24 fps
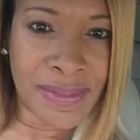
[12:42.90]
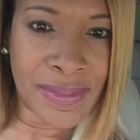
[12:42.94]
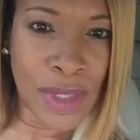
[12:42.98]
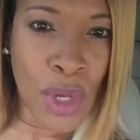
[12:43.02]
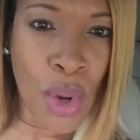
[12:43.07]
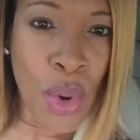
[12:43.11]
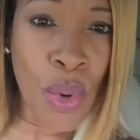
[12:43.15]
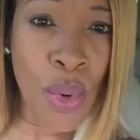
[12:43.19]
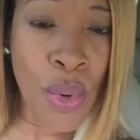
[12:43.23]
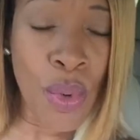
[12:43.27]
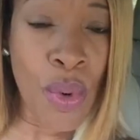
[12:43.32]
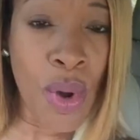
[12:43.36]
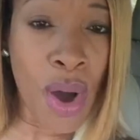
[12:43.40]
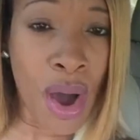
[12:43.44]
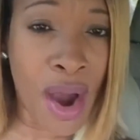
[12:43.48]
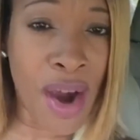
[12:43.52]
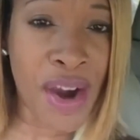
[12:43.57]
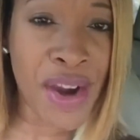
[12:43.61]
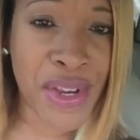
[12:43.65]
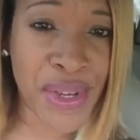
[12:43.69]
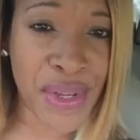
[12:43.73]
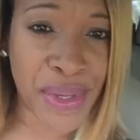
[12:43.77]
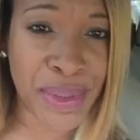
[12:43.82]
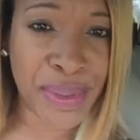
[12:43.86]
Who
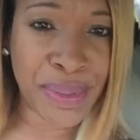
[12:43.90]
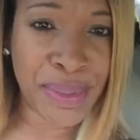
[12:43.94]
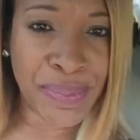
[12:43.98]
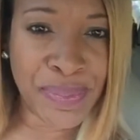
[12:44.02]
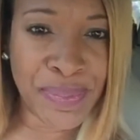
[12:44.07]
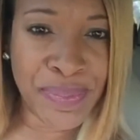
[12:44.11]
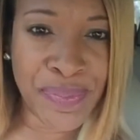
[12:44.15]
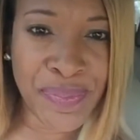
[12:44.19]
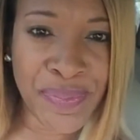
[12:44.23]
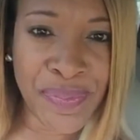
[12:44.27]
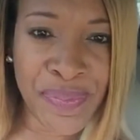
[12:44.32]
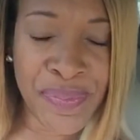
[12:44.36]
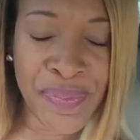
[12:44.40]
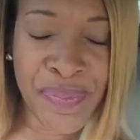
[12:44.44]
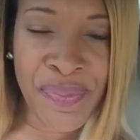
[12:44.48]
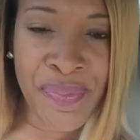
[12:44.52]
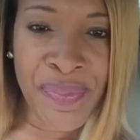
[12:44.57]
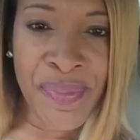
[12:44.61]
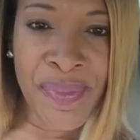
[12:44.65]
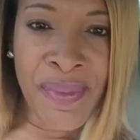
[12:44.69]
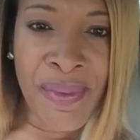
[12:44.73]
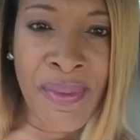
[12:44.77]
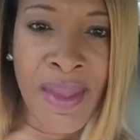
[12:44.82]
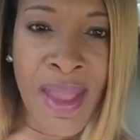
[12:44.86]
are you?
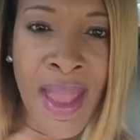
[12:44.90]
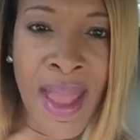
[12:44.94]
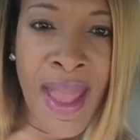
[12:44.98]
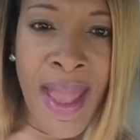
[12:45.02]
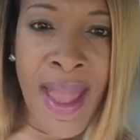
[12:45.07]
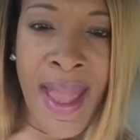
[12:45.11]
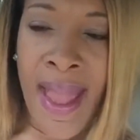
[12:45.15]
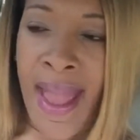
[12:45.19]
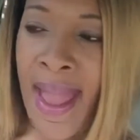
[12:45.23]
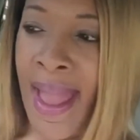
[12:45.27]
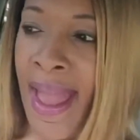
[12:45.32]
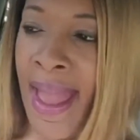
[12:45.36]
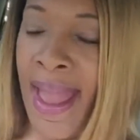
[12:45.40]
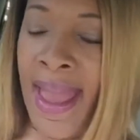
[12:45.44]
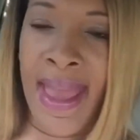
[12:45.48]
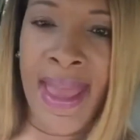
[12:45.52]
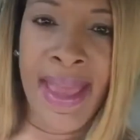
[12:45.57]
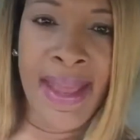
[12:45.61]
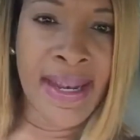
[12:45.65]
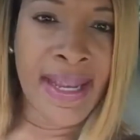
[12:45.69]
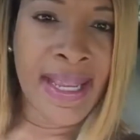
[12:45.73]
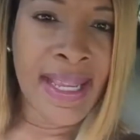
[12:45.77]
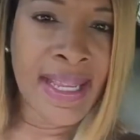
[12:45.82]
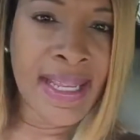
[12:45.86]

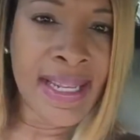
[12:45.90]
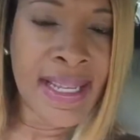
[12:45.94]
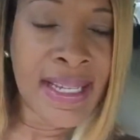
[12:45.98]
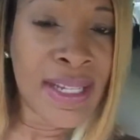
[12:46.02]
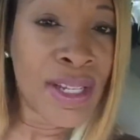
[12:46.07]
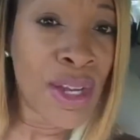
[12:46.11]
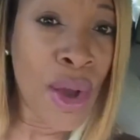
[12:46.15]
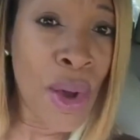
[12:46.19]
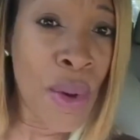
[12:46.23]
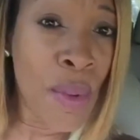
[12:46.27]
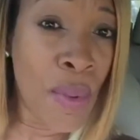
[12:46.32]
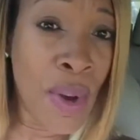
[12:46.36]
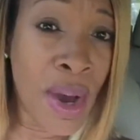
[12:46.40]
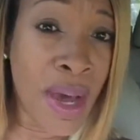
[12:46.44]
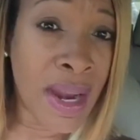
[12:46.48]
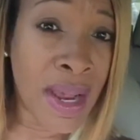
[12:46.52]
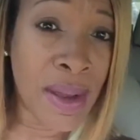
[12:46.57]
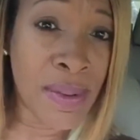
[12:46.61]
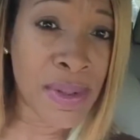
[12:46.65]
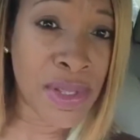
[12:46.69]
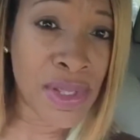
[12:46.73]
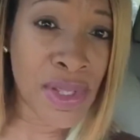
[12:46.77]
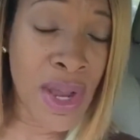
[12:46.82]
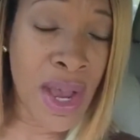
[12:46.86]
And he didn't know what I
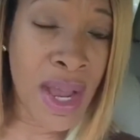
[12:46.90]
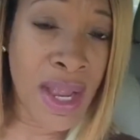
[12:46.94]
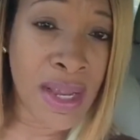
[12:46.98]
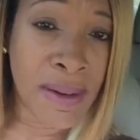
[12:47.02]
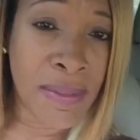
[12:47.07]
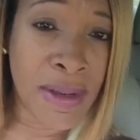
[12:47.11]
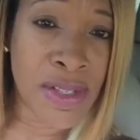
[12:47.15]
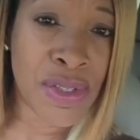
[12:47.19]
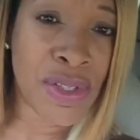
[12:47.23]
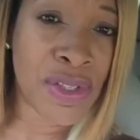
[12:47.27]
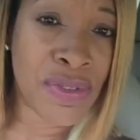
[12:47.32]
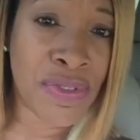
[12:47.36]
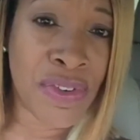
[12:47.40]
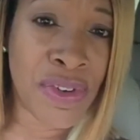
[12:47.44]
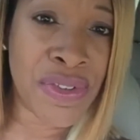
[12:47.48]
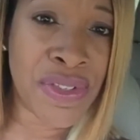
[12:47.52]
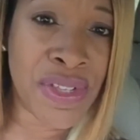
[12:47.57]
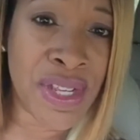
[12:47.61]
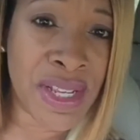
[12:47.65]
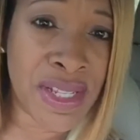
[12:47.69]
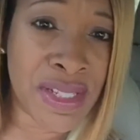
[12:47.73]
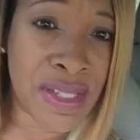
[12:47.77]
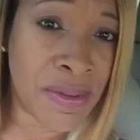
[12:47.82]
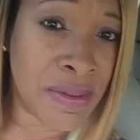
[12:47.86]
was talking about. So his
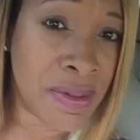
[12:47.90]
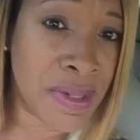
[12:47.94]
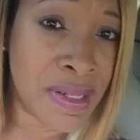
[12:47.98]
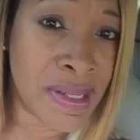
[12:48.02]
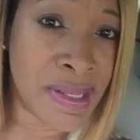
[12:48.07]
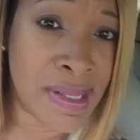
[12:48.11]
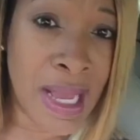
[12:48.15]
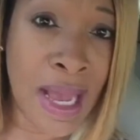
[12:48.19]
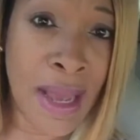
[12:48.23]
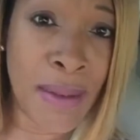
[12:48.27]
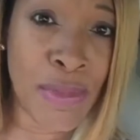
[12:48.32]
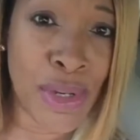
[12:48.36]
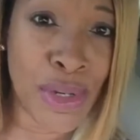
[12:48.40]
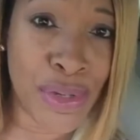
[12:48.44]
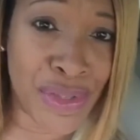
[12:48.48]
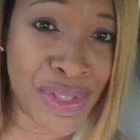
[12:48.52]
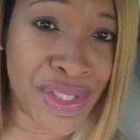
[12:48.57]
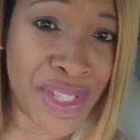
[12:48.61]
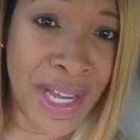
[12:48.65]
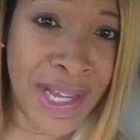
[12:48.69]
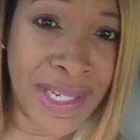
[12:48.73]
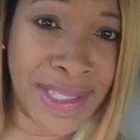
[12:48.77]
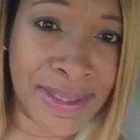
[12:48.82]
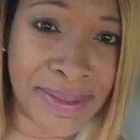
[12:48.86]
first answer was, I'm your
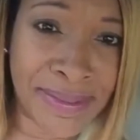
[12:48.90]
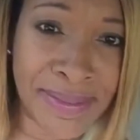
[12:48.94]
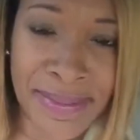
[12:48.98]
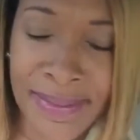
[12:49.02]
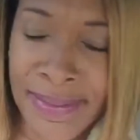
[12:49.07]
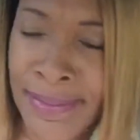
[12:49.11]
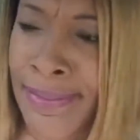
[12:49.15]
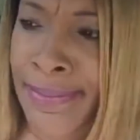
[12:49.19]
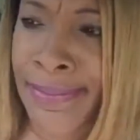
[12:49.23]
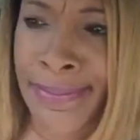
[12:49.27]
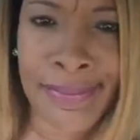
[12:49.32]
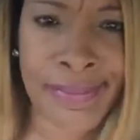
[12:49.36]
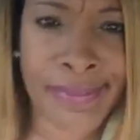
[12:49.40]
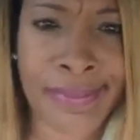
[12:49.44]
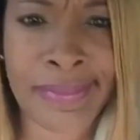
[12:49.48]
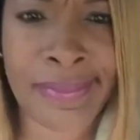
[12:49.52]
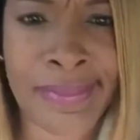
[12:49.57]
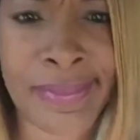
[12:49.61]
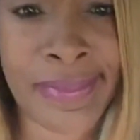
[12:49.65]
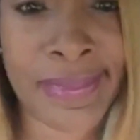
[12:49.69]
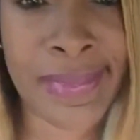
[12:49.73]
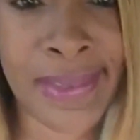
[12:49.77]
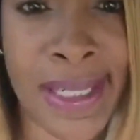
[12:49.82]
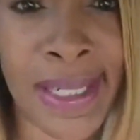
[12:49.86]
son.
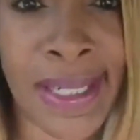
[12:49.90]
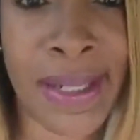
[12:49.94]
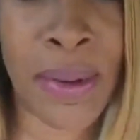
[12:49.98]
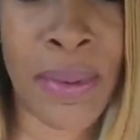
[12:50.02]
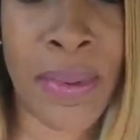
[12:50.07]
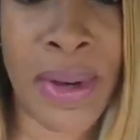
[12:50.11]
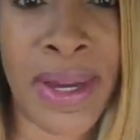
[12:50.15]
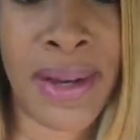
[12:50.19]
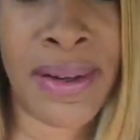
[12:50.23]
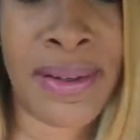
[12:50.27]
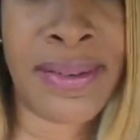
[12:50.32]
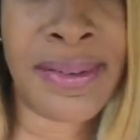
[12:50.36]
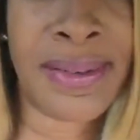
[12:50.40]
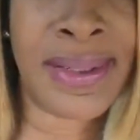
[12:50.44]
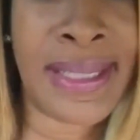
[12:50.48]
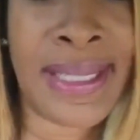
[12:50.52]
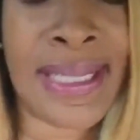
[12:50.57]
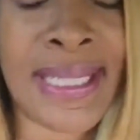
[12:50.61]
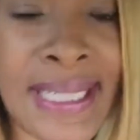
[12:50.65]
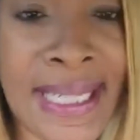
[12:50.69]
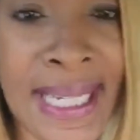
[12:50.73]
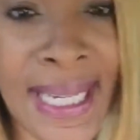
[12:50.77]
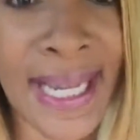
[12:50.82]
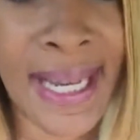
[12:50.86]
I'm like, well,
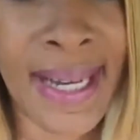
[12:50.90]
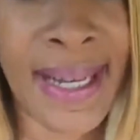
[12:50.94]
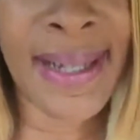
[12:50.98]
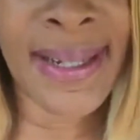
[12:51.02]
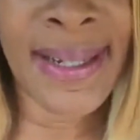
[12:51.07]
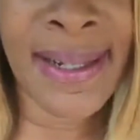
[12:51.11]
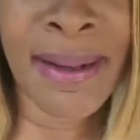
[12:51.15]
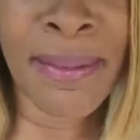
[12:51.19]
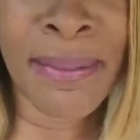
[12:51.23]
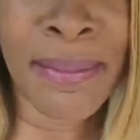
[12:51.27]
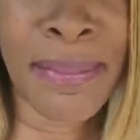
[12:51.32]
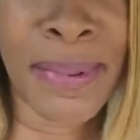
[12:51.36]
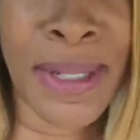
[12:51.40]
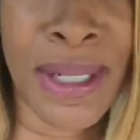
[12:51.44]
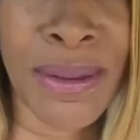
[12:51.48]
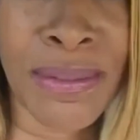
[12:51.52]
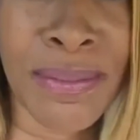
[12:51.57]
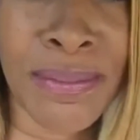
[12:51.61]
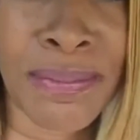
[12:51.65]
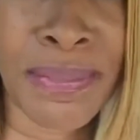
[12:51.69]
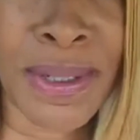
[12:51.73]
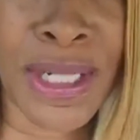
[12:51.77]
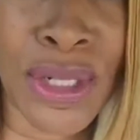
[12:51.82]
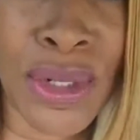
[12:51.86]
yeah, but
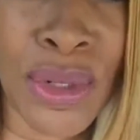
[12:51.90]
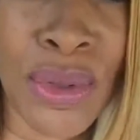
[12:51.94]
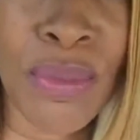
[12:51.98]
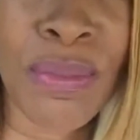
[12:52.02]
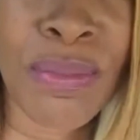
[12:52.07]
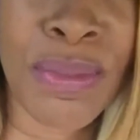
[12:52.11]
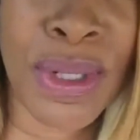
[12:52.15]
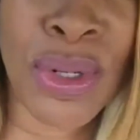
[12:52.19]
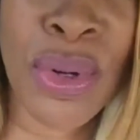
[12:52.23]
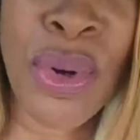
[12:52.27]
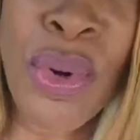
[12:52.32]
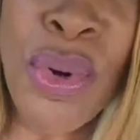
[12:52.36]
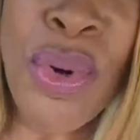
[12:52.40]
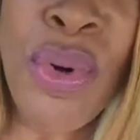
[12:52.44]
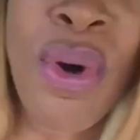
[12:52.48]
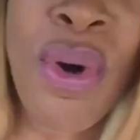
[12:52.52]
who